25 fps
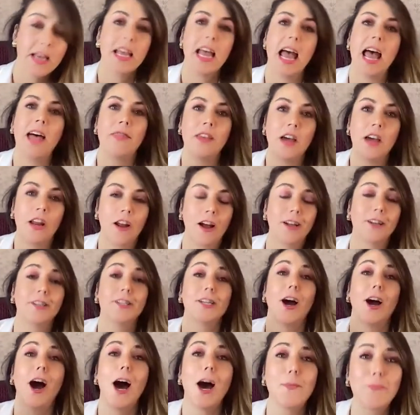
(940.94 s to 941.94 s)
And then on
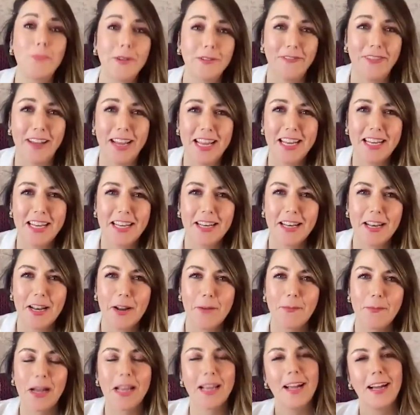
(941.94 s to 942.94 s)
top of it,
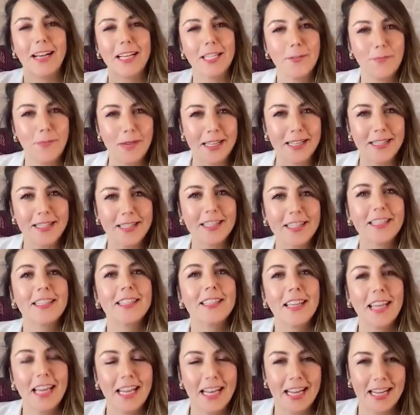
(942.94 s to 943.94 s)
my
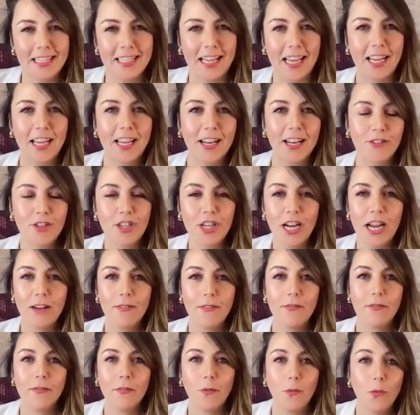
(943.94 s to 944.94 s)
husband's an executive
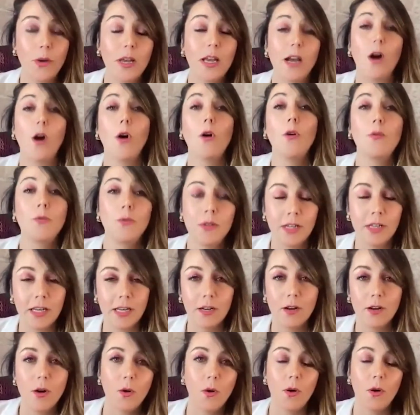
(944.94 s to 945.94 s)
chef. We owned and
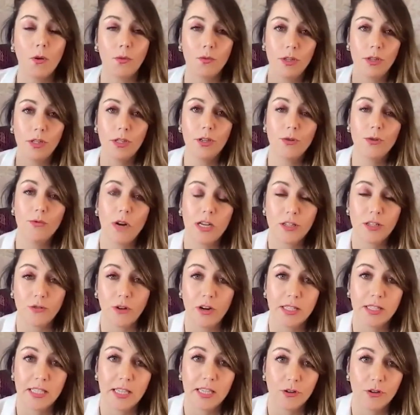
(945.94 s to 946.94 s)
co-owned 2
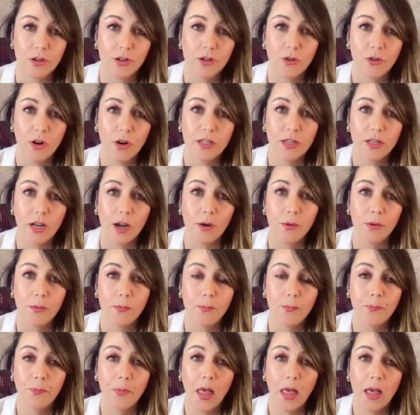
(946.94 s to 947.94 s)
restaurants here in Toronto.
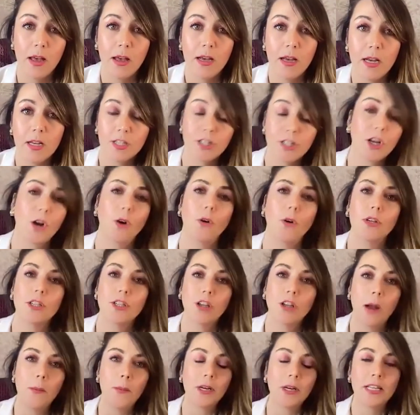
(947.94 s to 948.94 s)
So
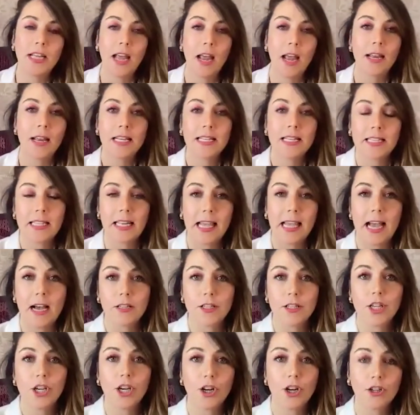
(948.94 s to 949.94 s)
simultaneously,
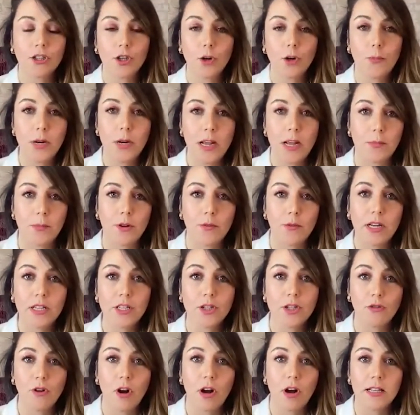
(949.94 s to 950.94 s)
as Kurt's opening up the
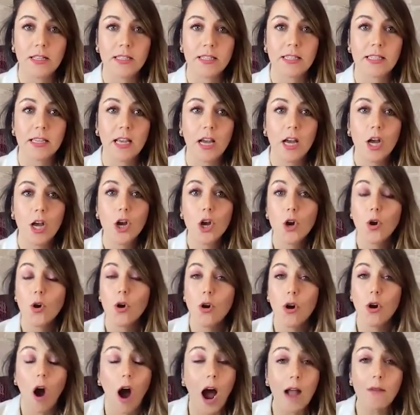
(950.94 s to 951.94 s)
restaurants,
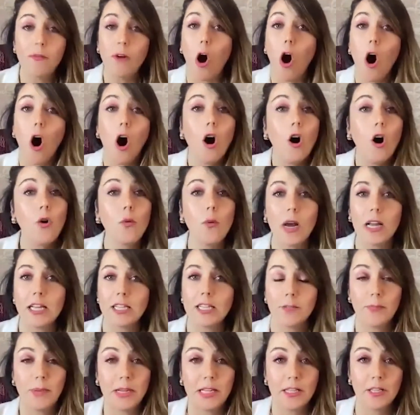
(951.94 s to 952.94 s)
I've
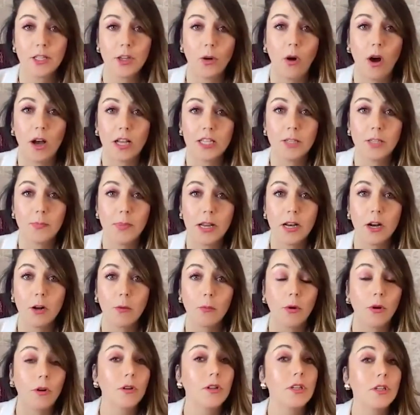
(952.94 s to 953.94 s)
always been so
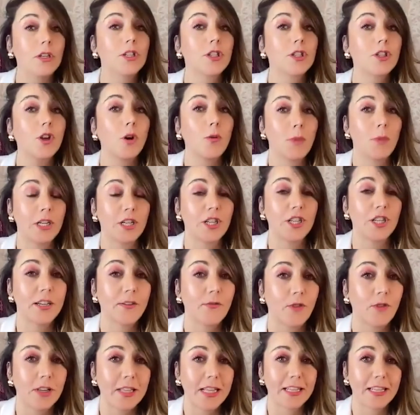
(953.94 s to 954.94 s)
hospitable, so much
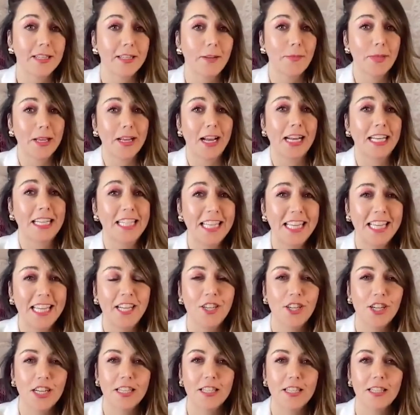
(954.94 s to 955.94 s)
different. That's something I
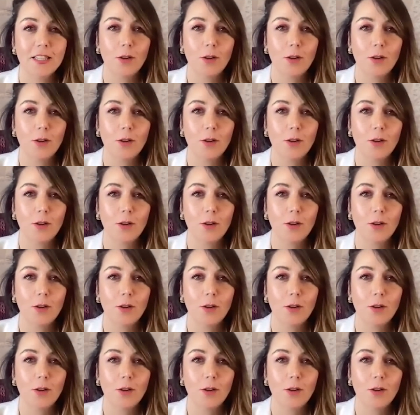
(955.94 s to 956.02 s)
teach is